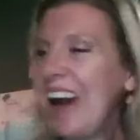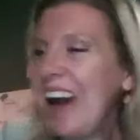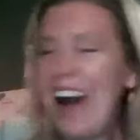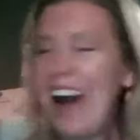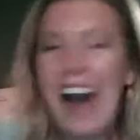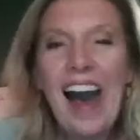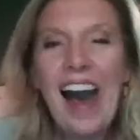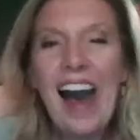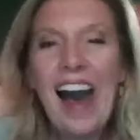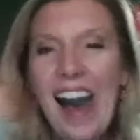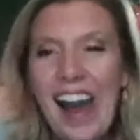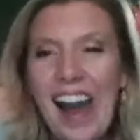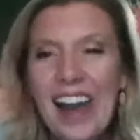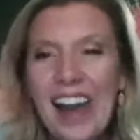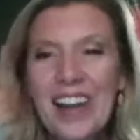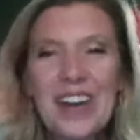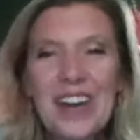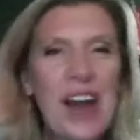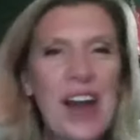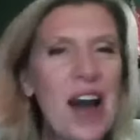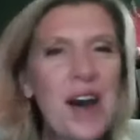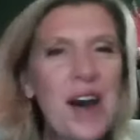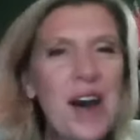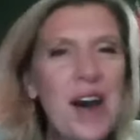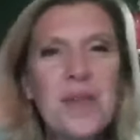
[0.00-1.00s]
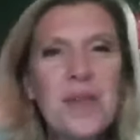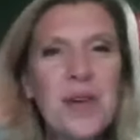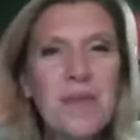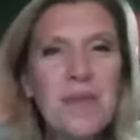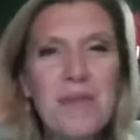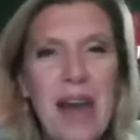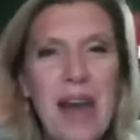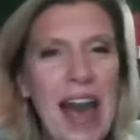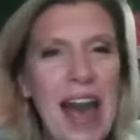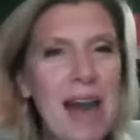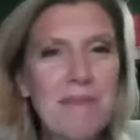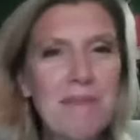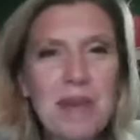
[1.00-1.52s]
hi, you know, we're
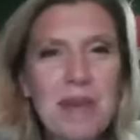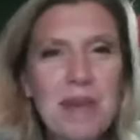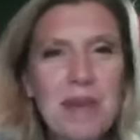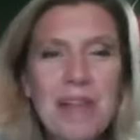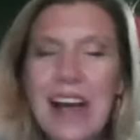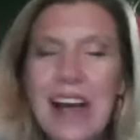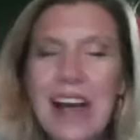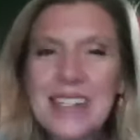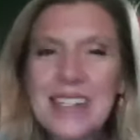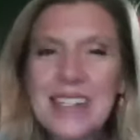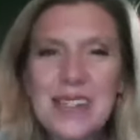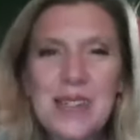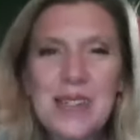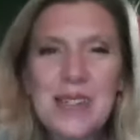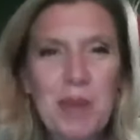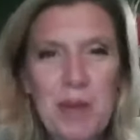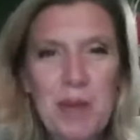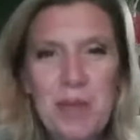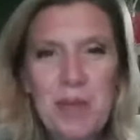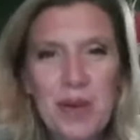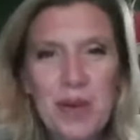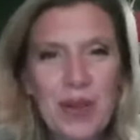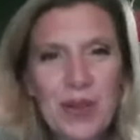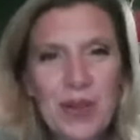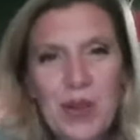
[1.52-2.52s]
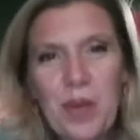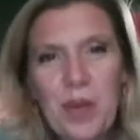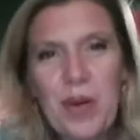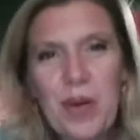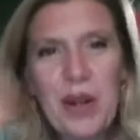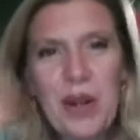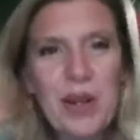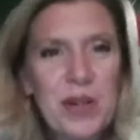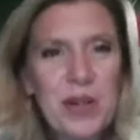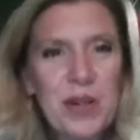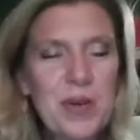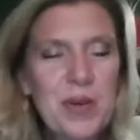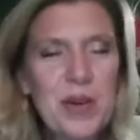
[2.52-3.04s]
happy plexus people. So what
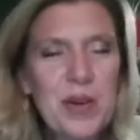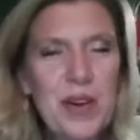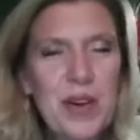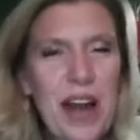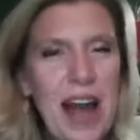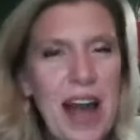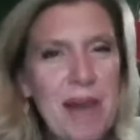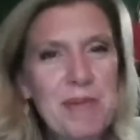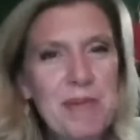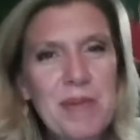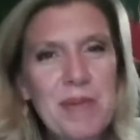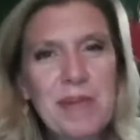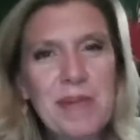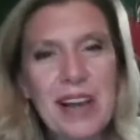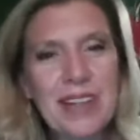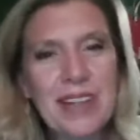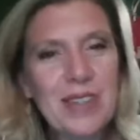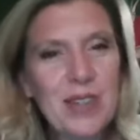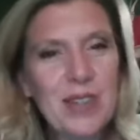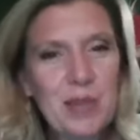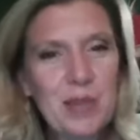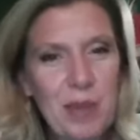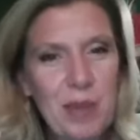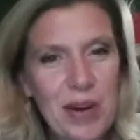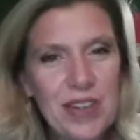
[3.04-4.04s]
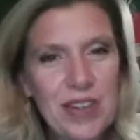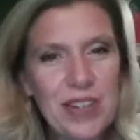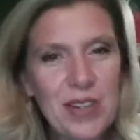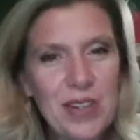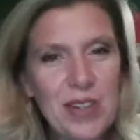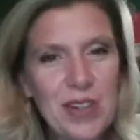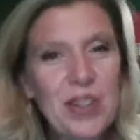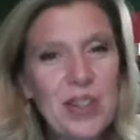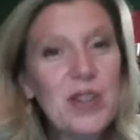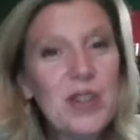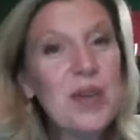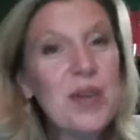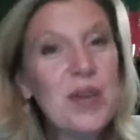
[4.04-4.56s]
do you do when you're a happy plexus person
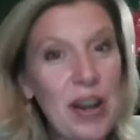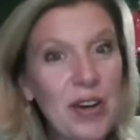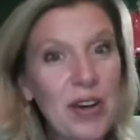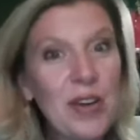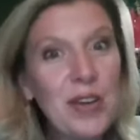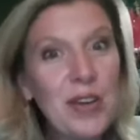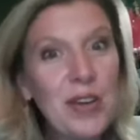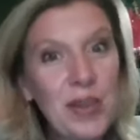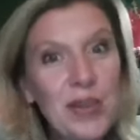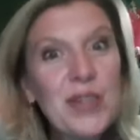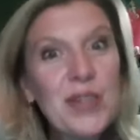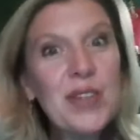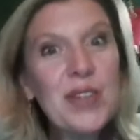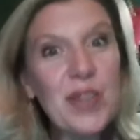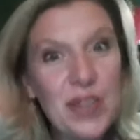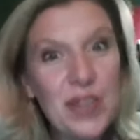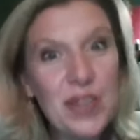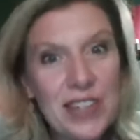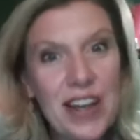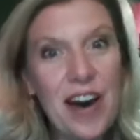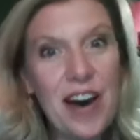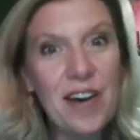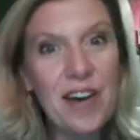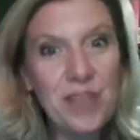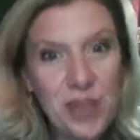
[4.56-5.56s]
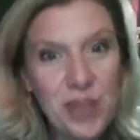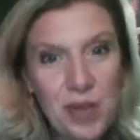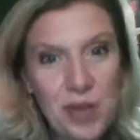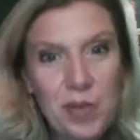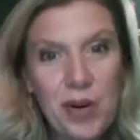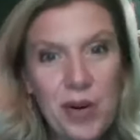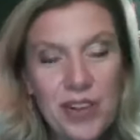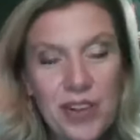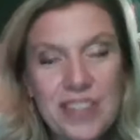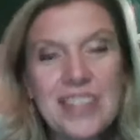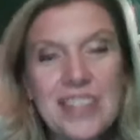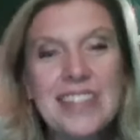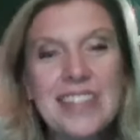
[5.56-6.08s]
is you introduce yourself to the
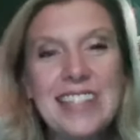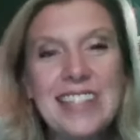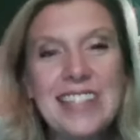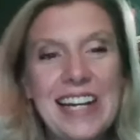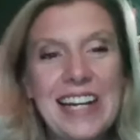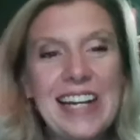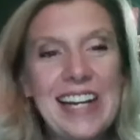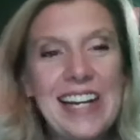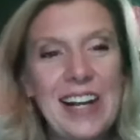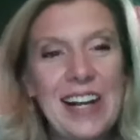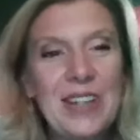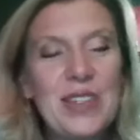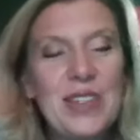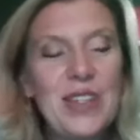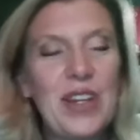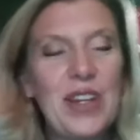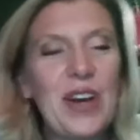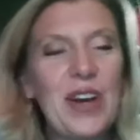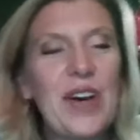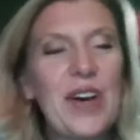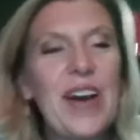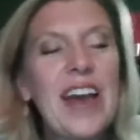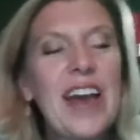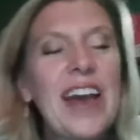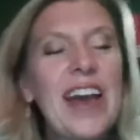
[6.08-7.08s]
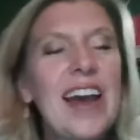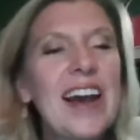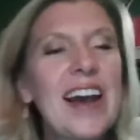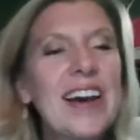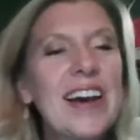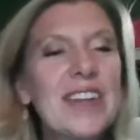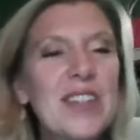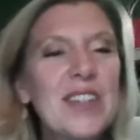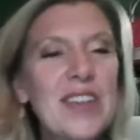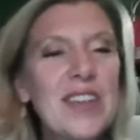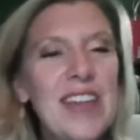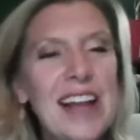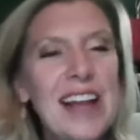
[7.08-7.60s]
person standing next to you.
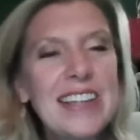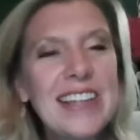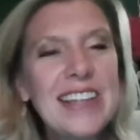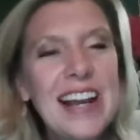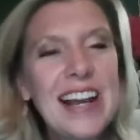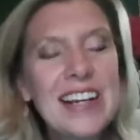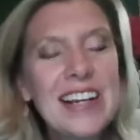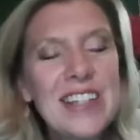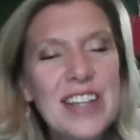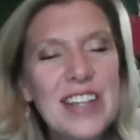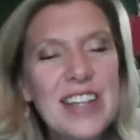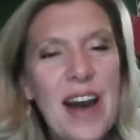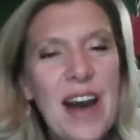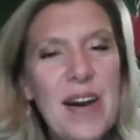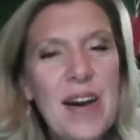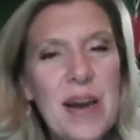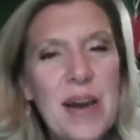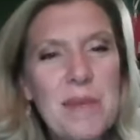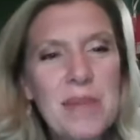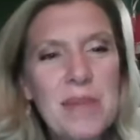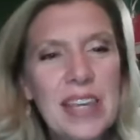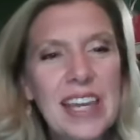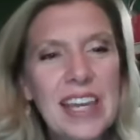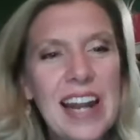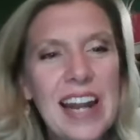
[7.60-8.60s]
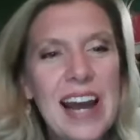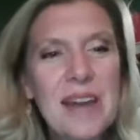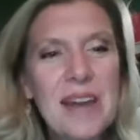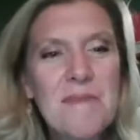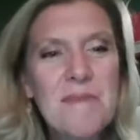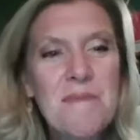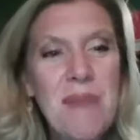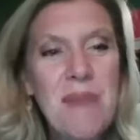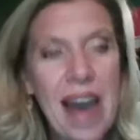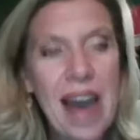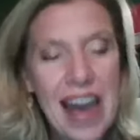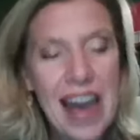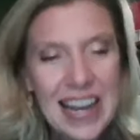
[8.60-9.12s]
So that's actually how Emily and I
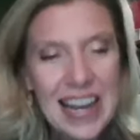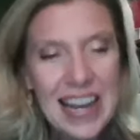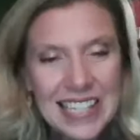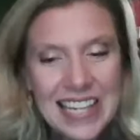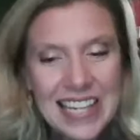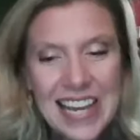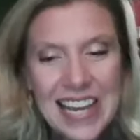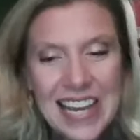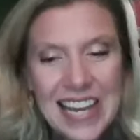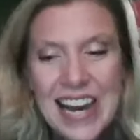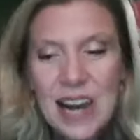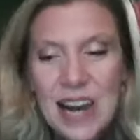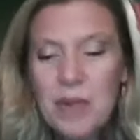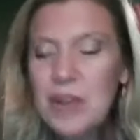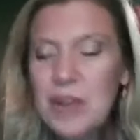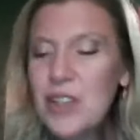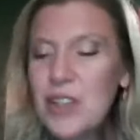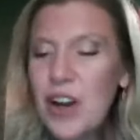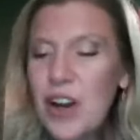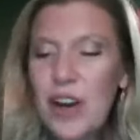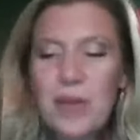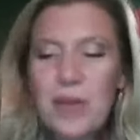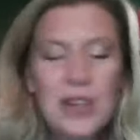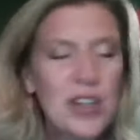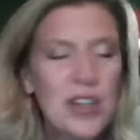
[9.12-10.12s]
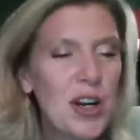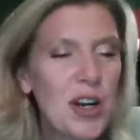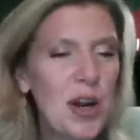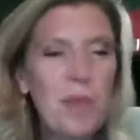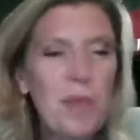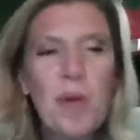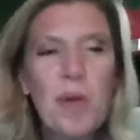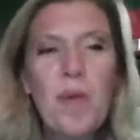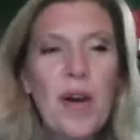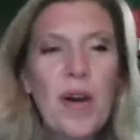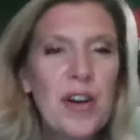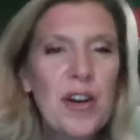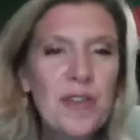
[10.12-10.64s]
met. We started, we struck up
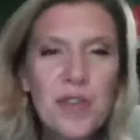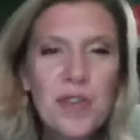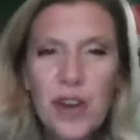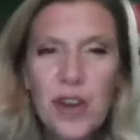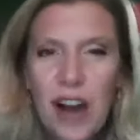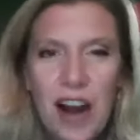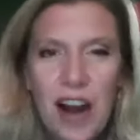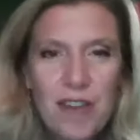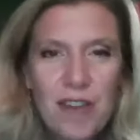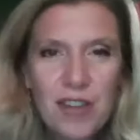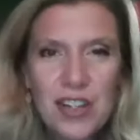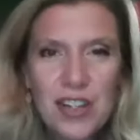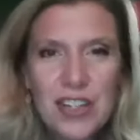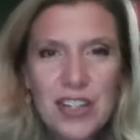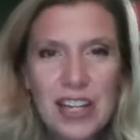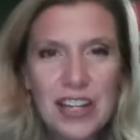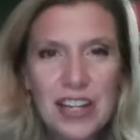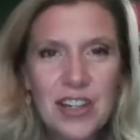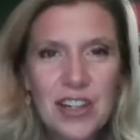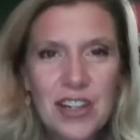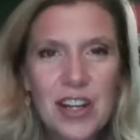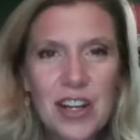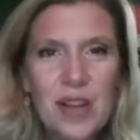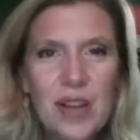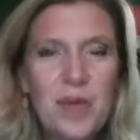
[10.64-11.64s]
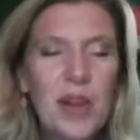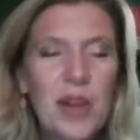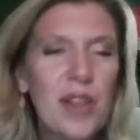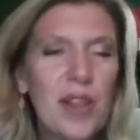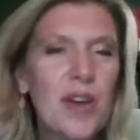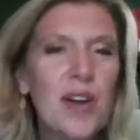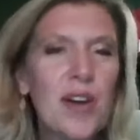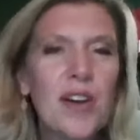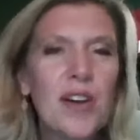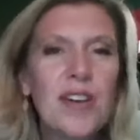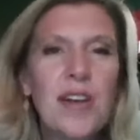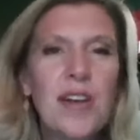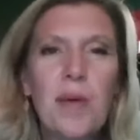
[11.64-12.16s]
a wonderful conversation. We
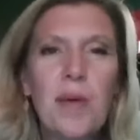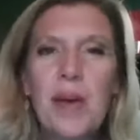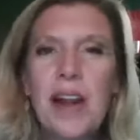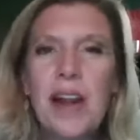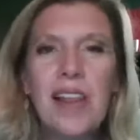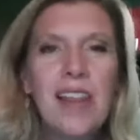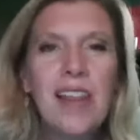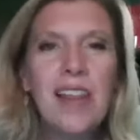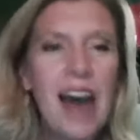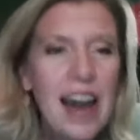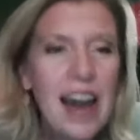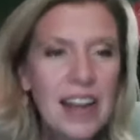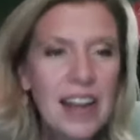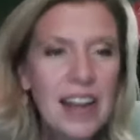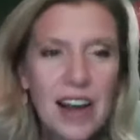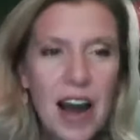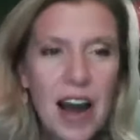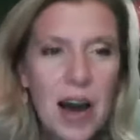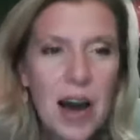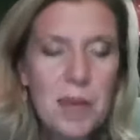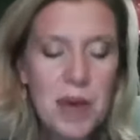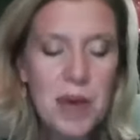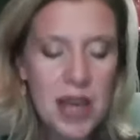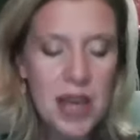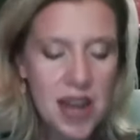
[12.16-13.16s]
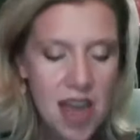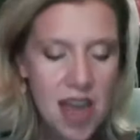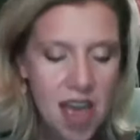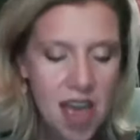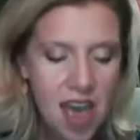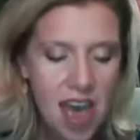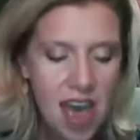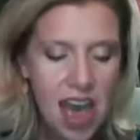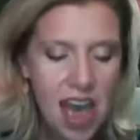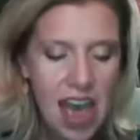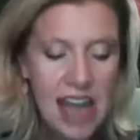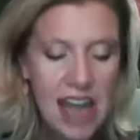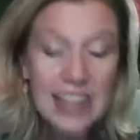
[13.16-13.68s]
learned that we had a lot in common
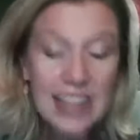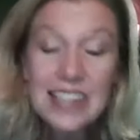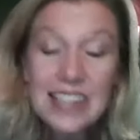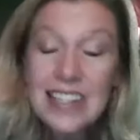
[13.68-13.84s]
and